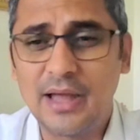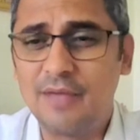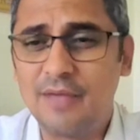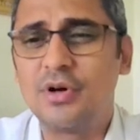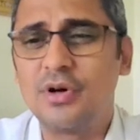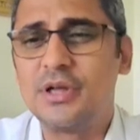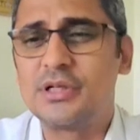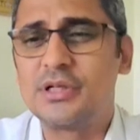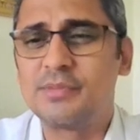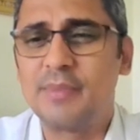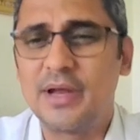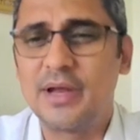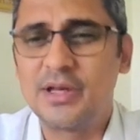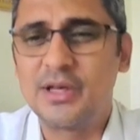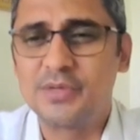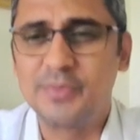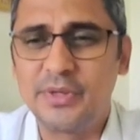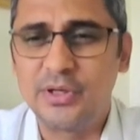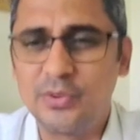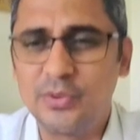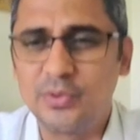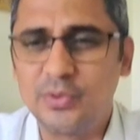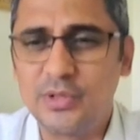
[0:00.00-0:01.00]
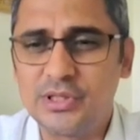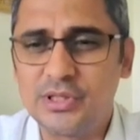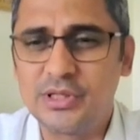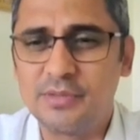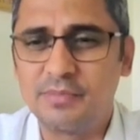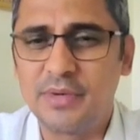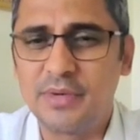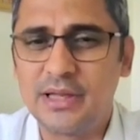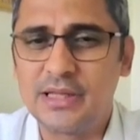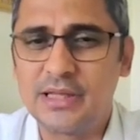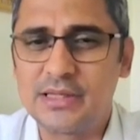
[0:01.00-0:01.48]
have your risk management tools
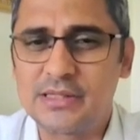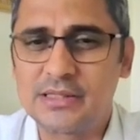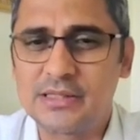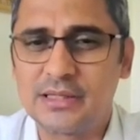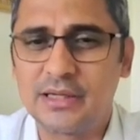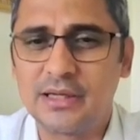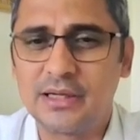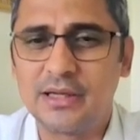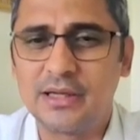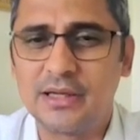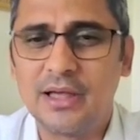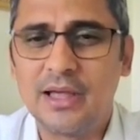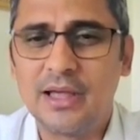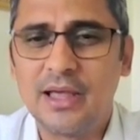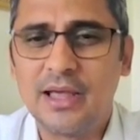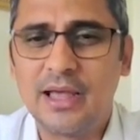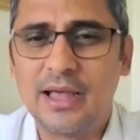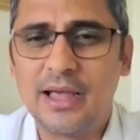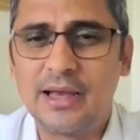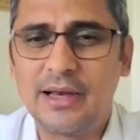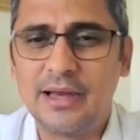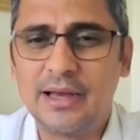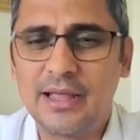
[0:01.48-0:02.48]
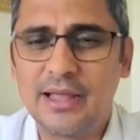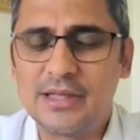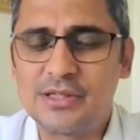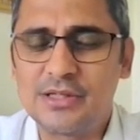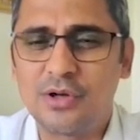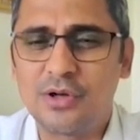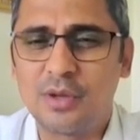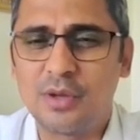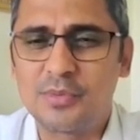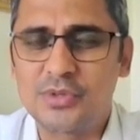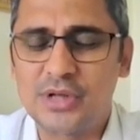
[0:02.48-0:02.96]
in place and an
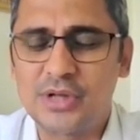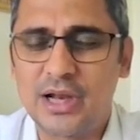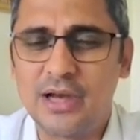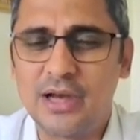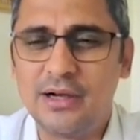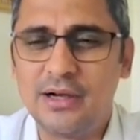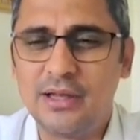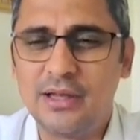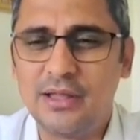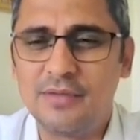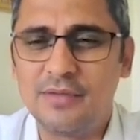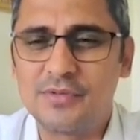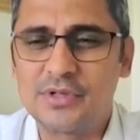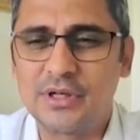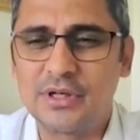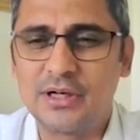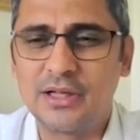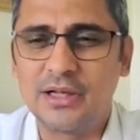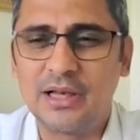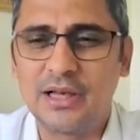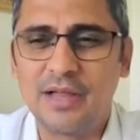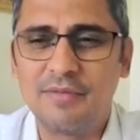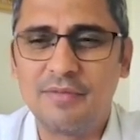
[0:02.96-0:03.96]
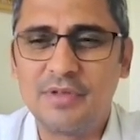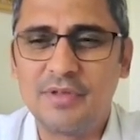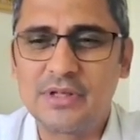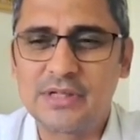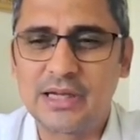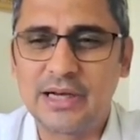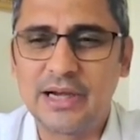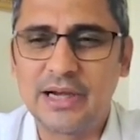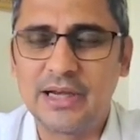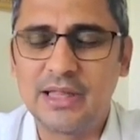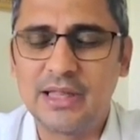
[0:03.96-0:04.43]
exit optionality. If certain levels
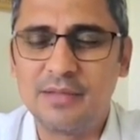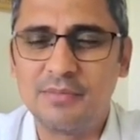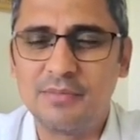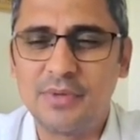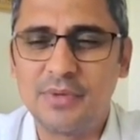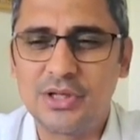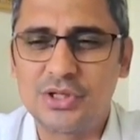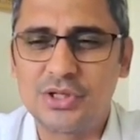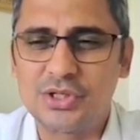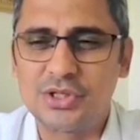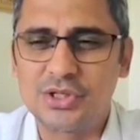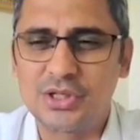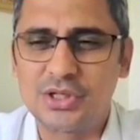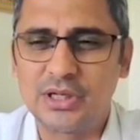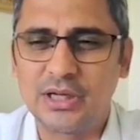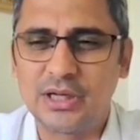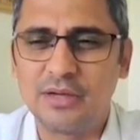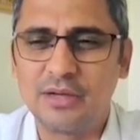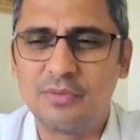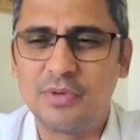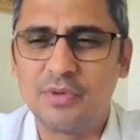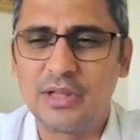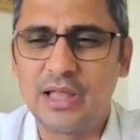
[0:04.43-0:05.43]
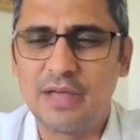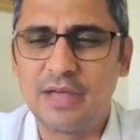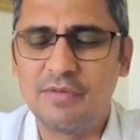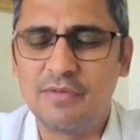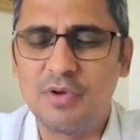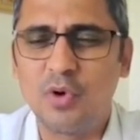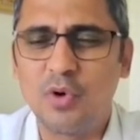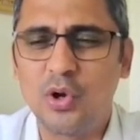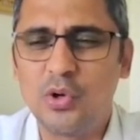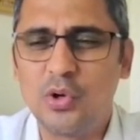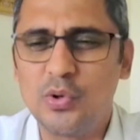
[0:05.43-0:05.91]
are getting breached with
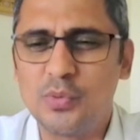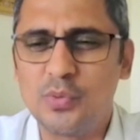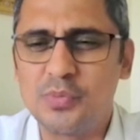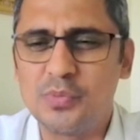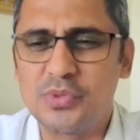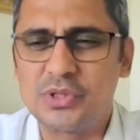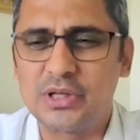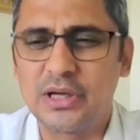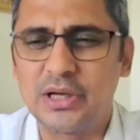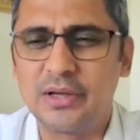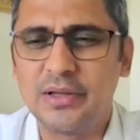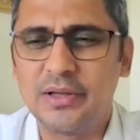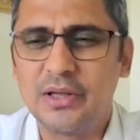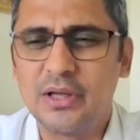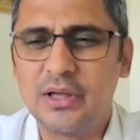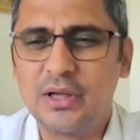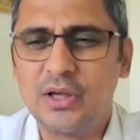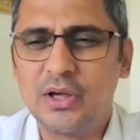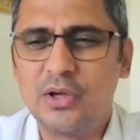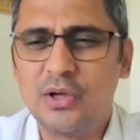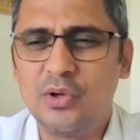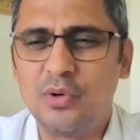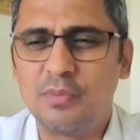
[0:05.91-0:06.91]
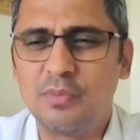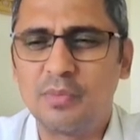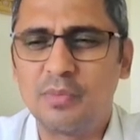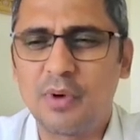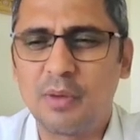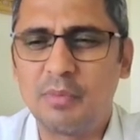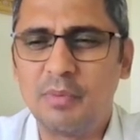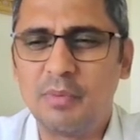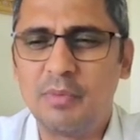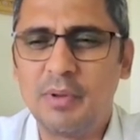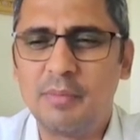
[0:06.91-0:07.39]
heavy volumes, you
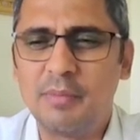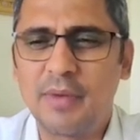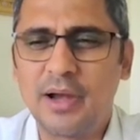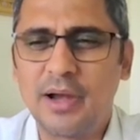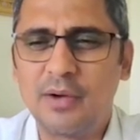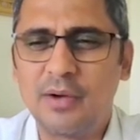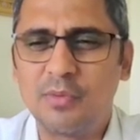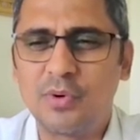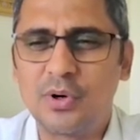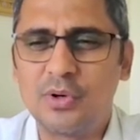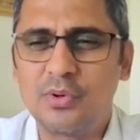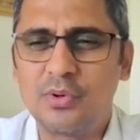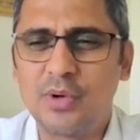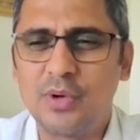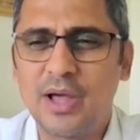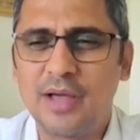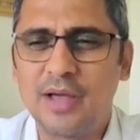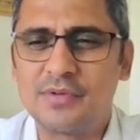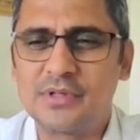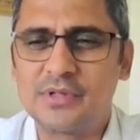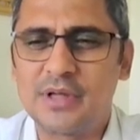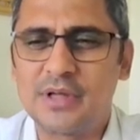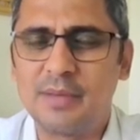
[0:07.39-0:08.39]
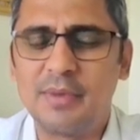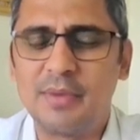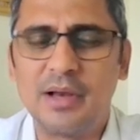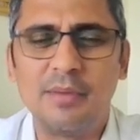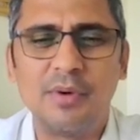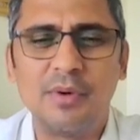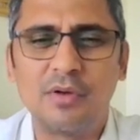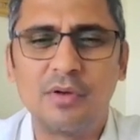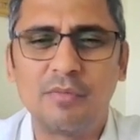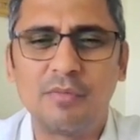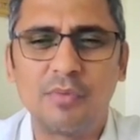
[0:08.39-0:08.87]
probably might want to have some
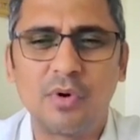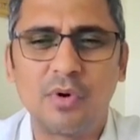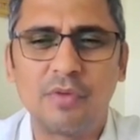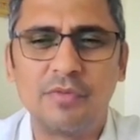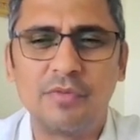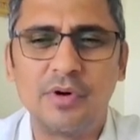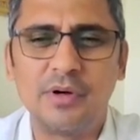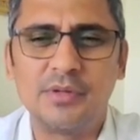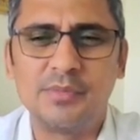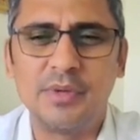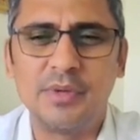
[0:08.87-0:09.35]
element of profit